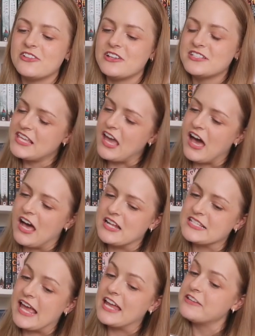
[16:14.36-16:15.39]
learns the
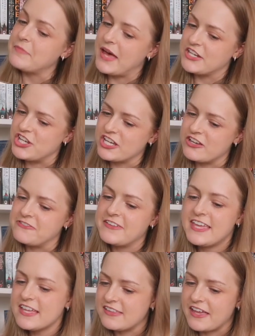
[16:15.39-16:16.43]
art and magic of
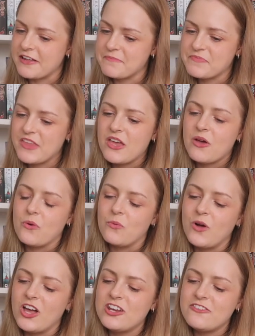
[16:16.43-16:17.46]
healing.
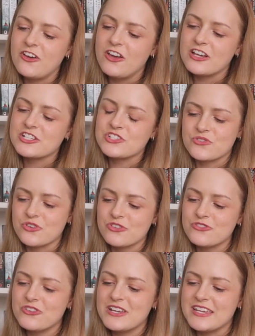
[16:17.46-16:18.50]
Word of her
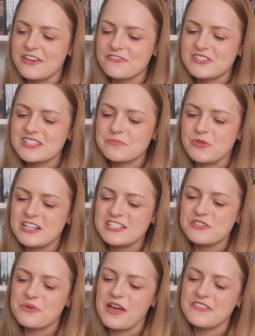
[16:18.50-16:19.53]
extraordinary gift spreads
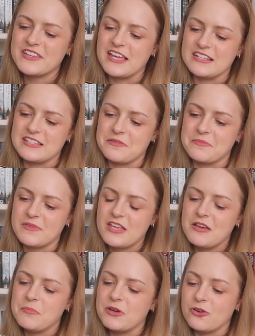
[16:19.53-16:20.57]
throughout the kingdom,
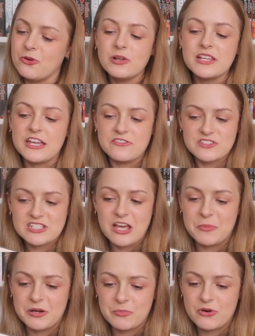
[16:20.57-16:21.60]
but all gifts
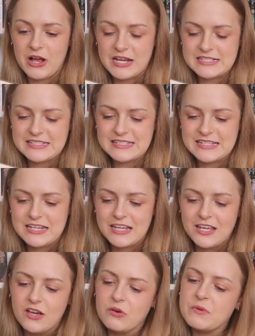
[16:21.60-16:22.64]
come at a price.
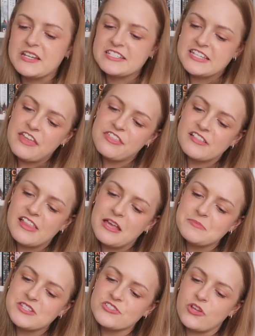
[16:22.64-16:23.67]
When death
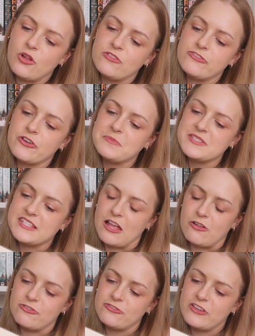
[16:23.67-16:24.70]
claims a soul for
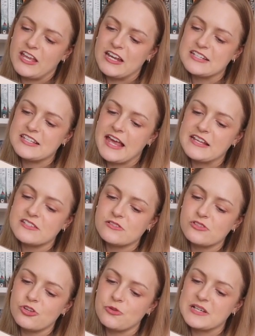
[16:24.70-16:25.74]
himself, it is
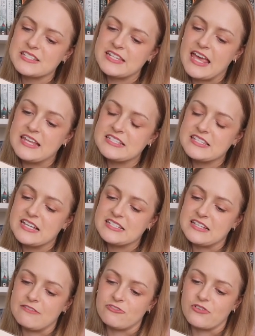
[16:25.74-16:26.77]
Hazel who must end their
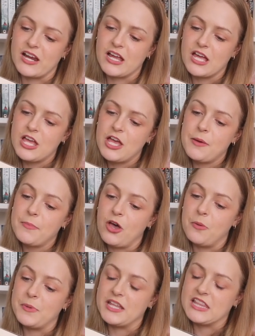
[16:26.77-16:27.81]
suffering,
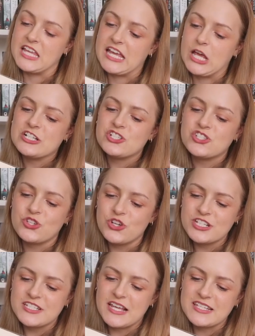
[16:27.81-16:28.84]
permanently.
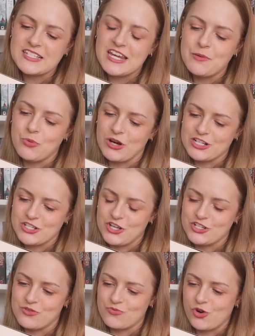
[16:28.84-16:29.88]
Soon, destiny brings her
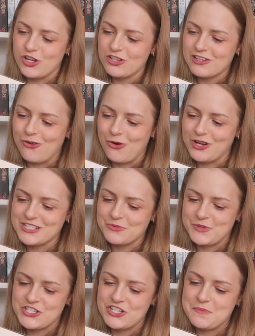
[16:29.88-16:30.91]
to the royal court,
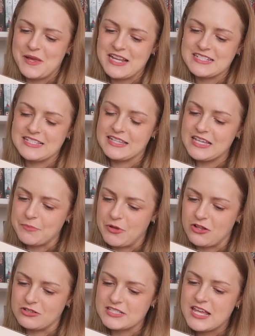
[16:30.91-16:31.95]
where she meets
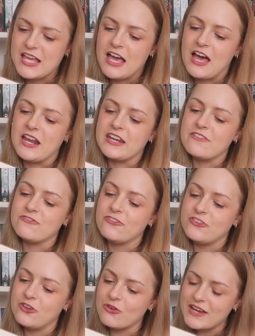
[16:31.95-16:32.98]
Leopold, an
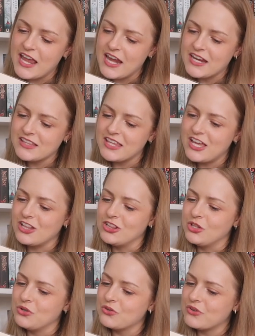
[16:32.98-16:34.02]
infuriatingly
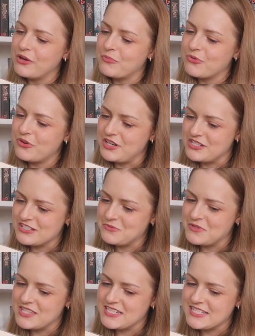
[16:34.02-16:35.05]
alluring prince
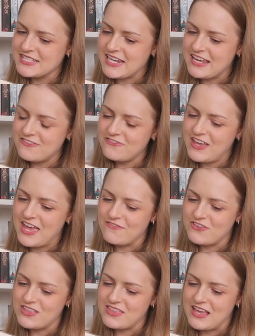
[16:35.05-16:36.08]
with a disdain for
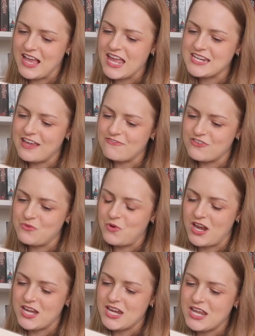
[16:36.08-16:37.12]
everything and
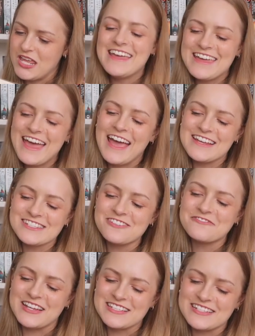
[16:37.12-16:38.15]
everyone. Here Hazel
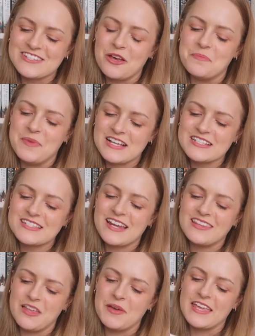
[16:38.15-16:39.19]
faces her biggest
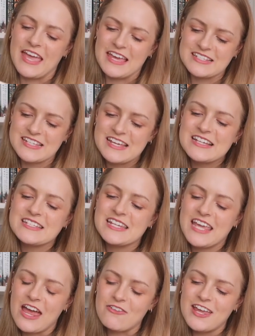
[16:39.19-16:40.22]
dilemma yet, to
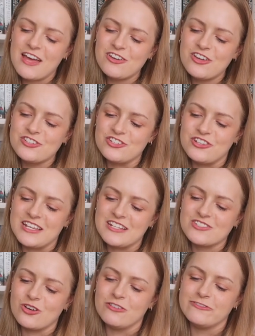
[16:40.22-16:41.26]
carry out her
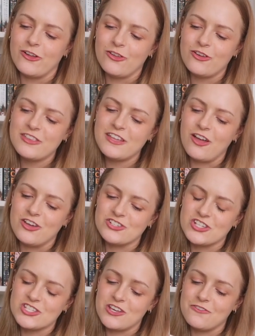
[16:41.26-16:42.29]
duties or follow the
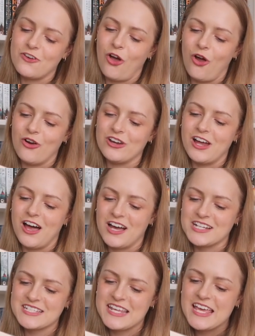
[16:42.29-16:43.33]
urges of her own
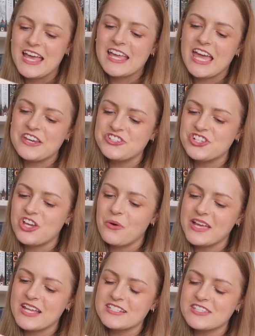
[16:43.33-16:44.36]
heart. Can she go
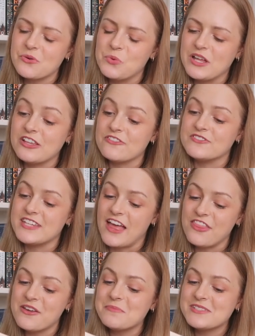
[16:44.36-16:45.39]
against the will of
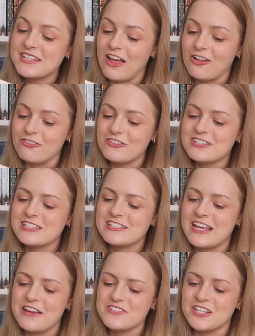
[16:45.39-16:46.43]
death himself to
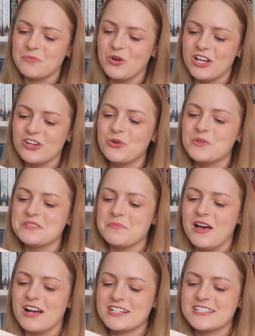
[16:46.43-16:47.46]
save someone who is
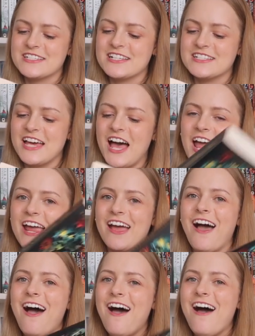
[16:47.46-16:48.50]
marked to die?
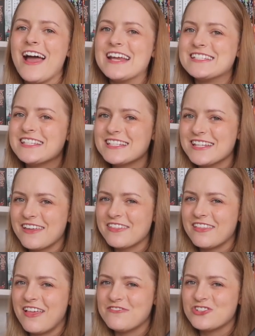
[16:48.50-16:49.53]
Is this another
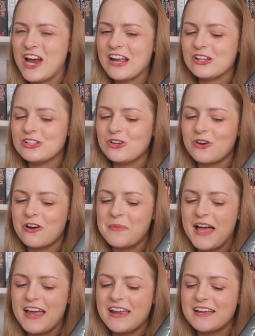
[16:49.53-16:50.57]
love triangle, or am
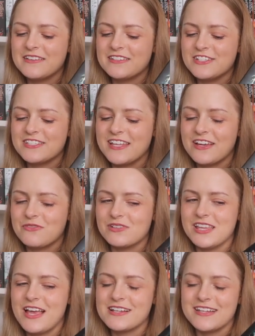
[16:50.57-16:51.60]
I just like
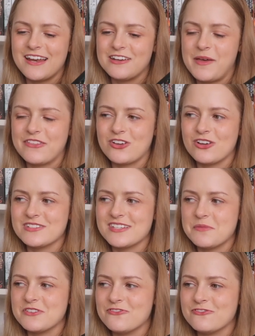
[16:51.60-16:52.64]
really excited about the
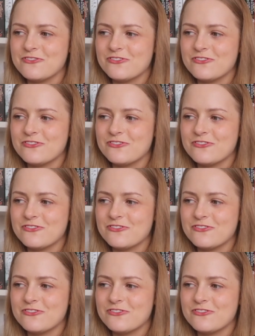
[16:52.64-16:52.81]
concept of